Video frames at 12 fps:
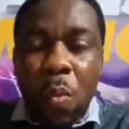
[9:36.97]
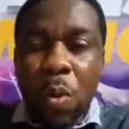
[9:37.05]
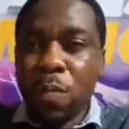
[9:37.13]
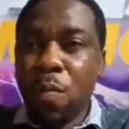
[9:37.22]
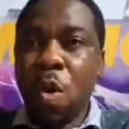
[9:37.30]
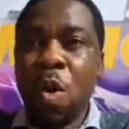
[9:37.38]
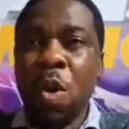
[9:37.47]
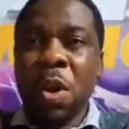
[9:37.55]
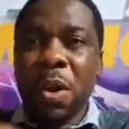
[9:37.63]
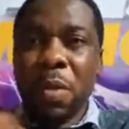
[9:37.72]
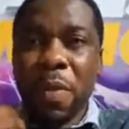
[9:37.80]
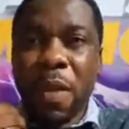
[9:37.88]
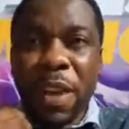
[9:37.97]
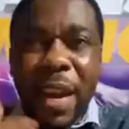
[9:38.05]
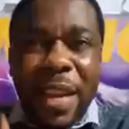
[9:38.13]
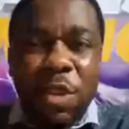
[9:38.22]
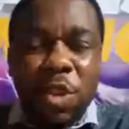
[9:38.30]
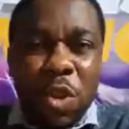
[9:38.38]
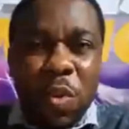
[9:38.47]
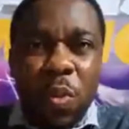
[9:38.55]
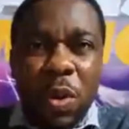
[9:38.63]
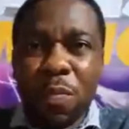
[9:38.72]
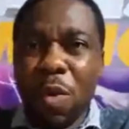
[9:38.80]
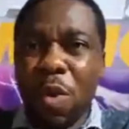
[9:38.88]
With more revelation,
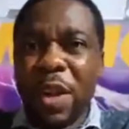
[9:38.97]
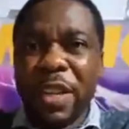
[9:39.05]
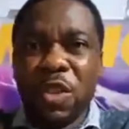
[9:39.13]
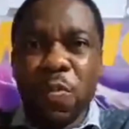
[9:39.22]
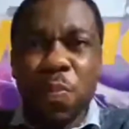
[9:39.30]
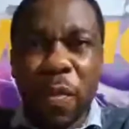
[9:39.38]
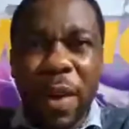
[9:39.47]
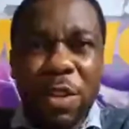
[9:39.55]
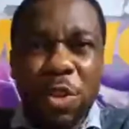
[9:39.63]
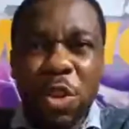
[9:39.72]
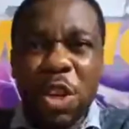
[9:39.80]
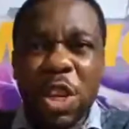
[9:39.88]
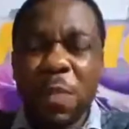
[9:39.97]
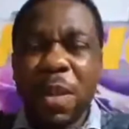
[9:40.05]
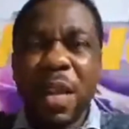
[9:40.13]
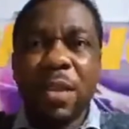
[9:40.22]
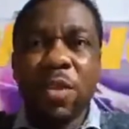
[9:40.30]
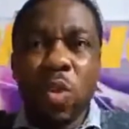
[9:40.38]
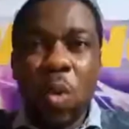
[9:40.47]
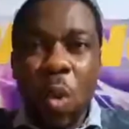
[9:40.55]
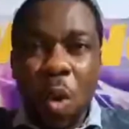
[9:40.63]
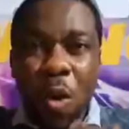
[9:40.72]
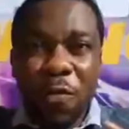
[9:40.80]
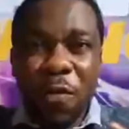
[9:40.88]
with more inspiration, he begins to
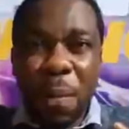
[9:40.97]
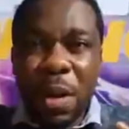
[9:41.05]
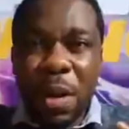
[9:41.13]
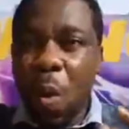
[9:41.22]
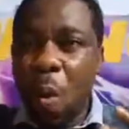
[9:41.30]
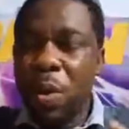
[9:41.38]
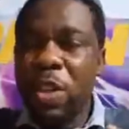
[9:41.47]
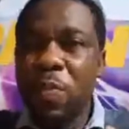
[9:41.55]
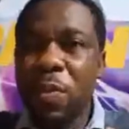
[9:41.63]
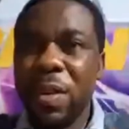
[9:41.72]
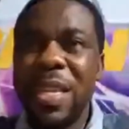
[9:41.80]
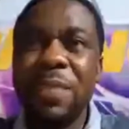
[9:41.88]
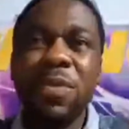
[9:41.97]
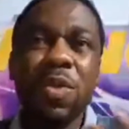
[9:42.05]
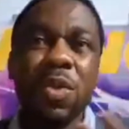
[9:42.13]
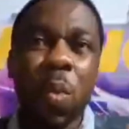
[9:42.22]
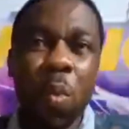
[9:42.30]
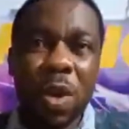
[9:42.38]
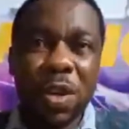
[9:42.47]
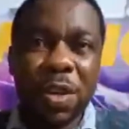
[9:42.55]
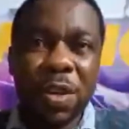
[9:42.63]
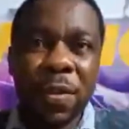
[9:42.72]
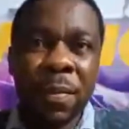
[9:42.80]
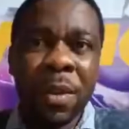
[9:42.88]
confirm it. The Holy Spirit gives you the
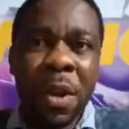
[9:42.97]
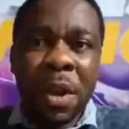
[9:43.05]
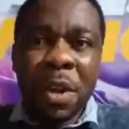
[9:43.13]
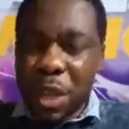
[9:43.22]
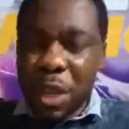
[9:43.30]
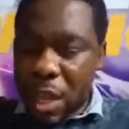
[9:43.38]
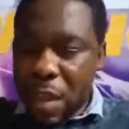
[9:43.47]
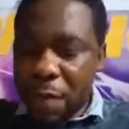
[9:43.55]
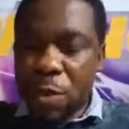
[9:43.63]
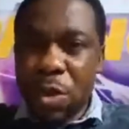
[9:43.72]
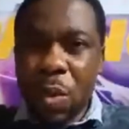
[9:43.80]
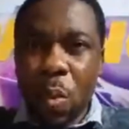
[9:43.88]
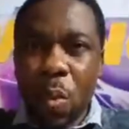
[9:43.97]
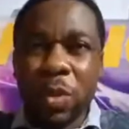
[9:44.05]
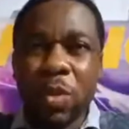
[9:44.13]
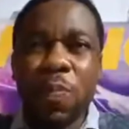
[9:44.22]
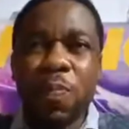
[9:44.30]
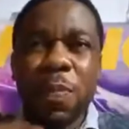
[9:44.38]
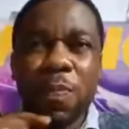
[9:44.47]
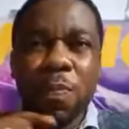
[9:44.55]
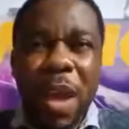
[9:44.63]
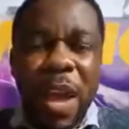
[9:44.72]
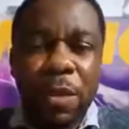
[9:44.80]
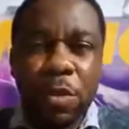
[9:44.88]
word. He gives you the word to
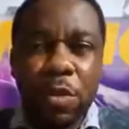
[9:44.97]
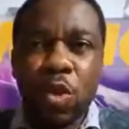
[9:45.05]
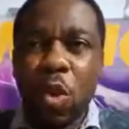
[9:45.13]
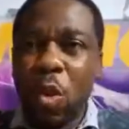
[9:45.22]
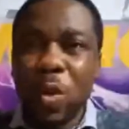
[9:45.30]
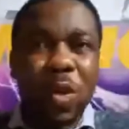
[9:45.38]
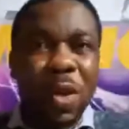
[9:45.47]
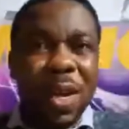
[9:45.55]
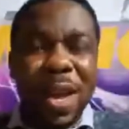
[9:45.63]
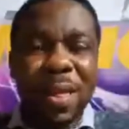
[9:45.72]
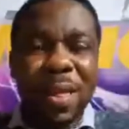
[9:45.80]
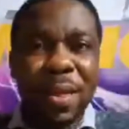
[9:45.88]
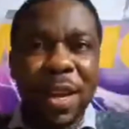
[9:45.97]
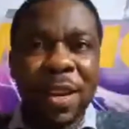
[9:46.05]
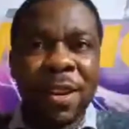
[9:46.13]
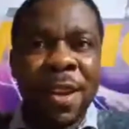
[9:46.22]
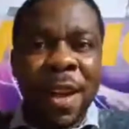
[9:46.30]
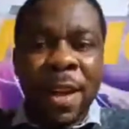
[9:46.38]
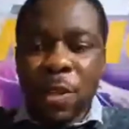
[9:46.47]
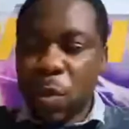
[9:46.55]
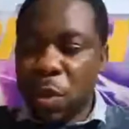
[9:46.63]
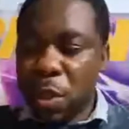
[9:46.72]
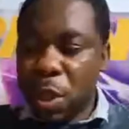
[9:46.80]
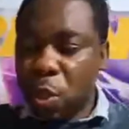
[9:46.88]
prepare you to go to Canada. So
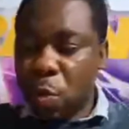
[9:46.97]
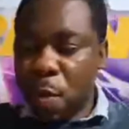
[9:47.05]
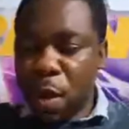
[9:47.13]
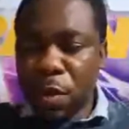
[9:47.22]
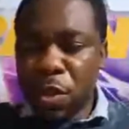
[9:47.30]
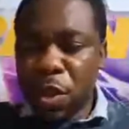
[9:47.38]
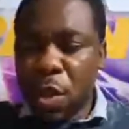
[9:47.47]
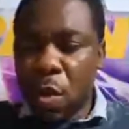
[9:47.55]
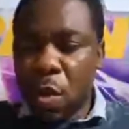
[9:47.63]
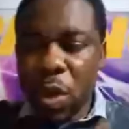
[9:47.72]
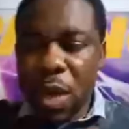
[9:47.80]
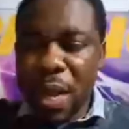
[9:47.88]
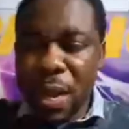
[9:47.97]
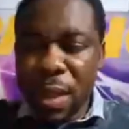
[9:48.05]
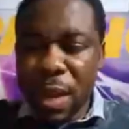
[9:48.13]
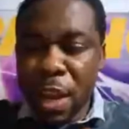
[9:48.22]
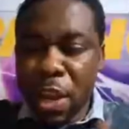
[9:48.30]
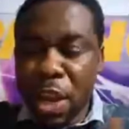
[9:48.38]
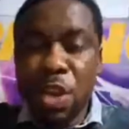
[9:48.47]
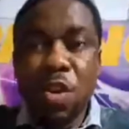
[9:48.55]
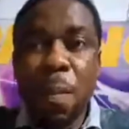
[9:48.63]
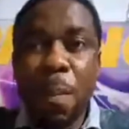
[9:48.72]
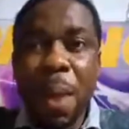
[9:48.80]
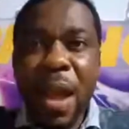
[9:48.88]
you may not say go to Canada in
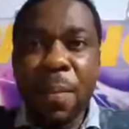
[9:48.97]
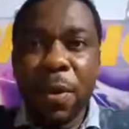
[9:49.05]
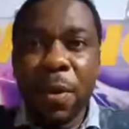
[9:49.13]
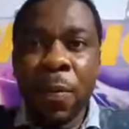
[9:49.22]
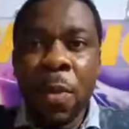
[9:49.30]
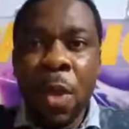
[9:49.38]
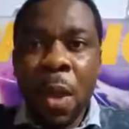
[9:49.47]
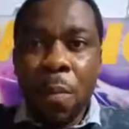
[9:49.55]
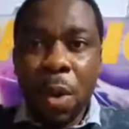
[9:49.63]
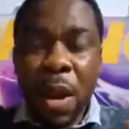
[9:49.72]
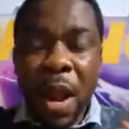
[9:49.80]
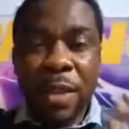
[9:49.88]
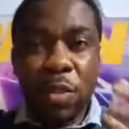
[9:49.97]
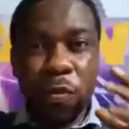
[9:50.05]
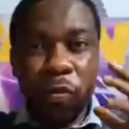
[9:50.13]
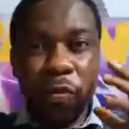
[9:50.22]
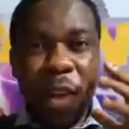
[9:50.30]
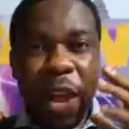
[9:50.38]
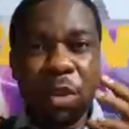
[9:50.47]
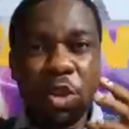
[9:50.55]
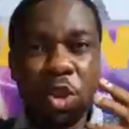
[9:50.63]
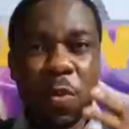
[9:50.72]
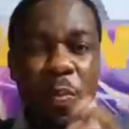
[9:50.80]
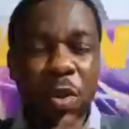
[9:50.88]
your Bible, but as you
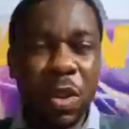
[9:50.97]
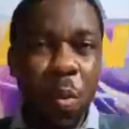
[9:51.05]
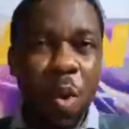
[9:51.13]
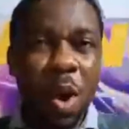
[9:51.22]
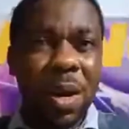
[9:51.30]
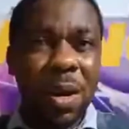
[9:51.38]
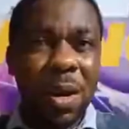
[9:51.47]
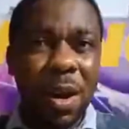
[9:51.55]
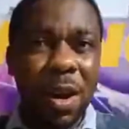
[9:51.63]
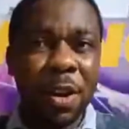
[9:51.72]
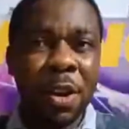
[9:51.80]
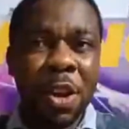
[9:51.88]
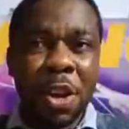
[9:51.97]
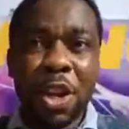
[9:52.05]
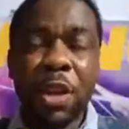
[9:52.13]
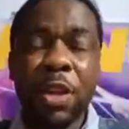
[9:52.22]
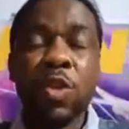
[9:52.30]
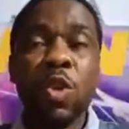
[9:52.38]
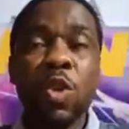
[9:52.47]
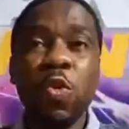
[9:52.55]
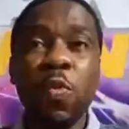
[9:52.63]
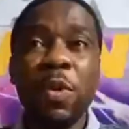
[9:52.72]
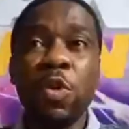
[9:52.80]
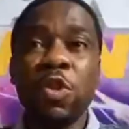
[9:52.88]
fellowship with the word of God, it is
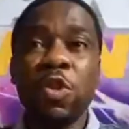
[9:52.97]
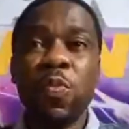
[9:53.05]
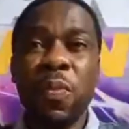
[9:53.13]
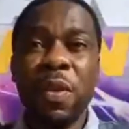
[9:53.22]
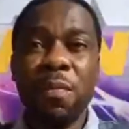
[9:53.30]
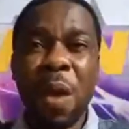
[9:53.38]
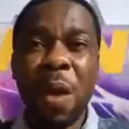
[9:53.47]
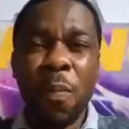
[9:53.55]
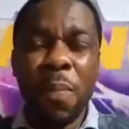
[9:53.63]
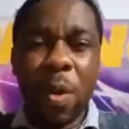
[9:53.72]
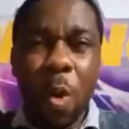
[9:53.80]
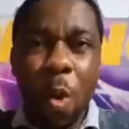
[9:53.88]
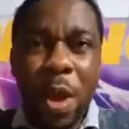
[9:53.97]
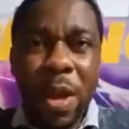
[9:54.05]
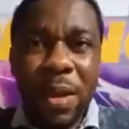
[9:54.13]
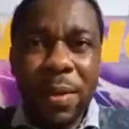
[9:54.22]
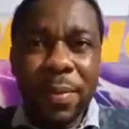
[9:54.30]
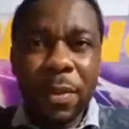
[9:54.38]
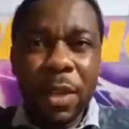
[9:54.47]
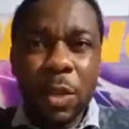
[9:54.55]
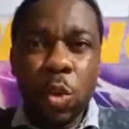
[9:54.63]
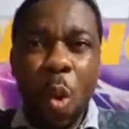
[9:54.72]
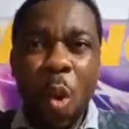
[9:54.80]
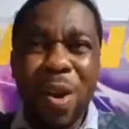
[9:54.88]
you, your spirit man will be quick
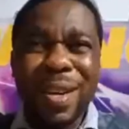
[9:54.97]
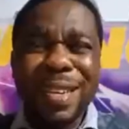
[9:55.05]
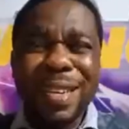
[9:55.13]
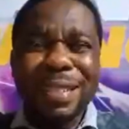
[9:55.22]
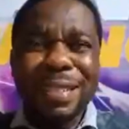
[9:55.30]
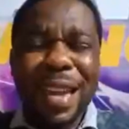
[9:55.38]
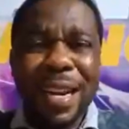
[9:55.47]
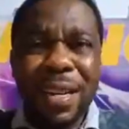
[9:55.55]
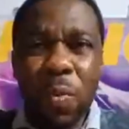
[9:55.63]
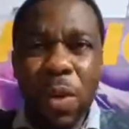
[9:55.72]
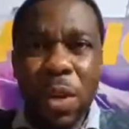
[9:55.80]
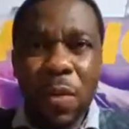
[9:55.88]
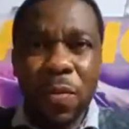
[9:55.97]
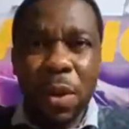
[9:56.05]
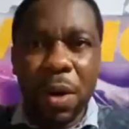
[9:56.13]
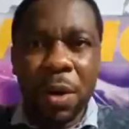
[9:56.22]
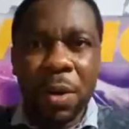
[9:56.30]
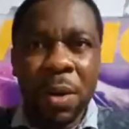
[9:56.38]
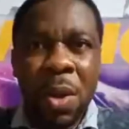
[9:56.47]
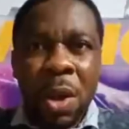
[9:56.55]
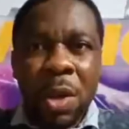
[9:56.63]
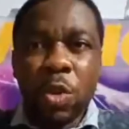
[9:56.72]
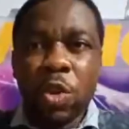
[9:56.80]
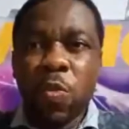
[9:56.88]
to understand the will of God.
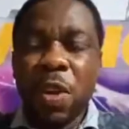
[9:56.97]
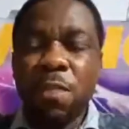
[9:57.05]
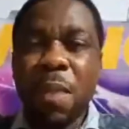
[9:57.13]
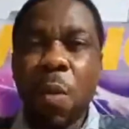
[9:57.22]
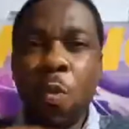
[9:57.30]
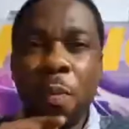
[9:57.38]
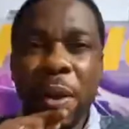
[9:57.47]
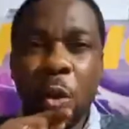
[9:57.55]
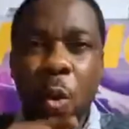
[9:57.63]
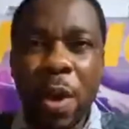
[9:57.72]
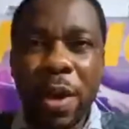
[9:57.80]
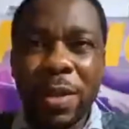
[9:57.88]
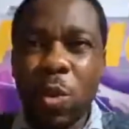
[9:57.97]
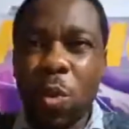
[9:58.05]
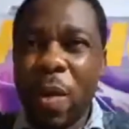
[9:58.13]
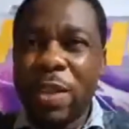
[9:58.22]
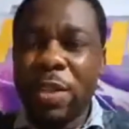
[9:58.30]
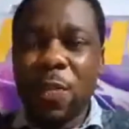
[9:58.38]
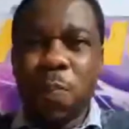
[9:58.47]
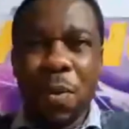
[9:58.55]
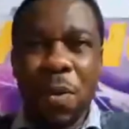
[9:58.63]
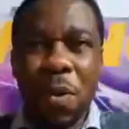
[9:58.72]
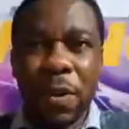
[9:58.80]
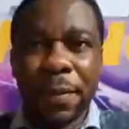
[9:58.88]
Your spirit man will be quick to
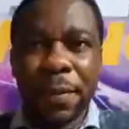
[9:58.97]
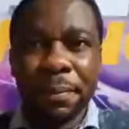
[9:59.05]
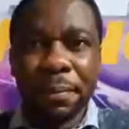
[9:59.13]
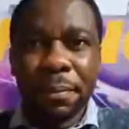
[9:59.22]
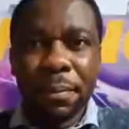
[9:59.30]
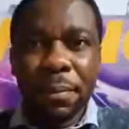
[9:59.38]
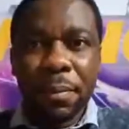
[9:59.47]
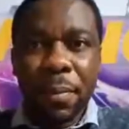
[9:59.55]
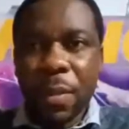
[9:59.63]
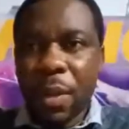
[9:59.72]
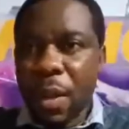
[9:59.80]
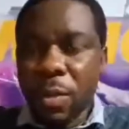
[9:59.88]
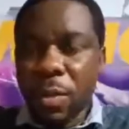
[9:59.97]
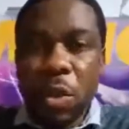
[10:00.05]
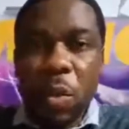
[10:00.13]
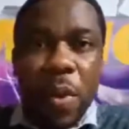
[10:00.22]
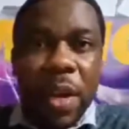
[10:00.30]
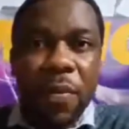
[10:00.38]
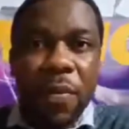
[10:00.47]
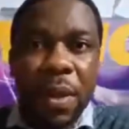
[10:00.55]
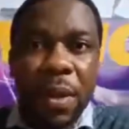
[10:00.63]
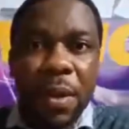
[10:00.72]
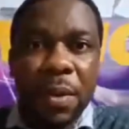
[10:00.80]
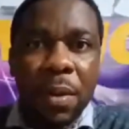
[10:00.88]
respond to the will of
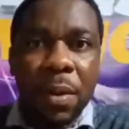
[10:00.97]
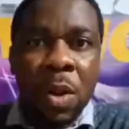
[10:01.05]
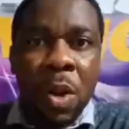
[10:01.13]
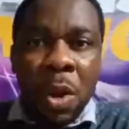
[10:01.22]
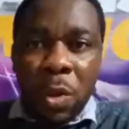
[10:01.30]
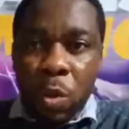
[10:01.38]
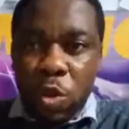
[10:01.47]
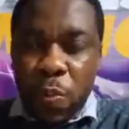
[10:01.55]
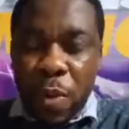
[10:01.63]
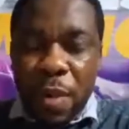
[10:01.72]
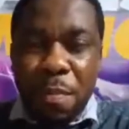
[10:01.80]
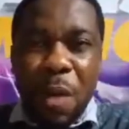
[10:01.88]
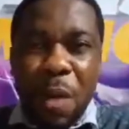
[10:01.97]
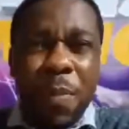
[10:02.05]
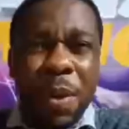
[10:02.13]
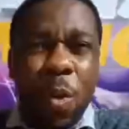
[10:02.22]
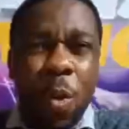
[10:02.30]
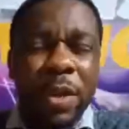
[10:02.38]
God. Your spirit man will be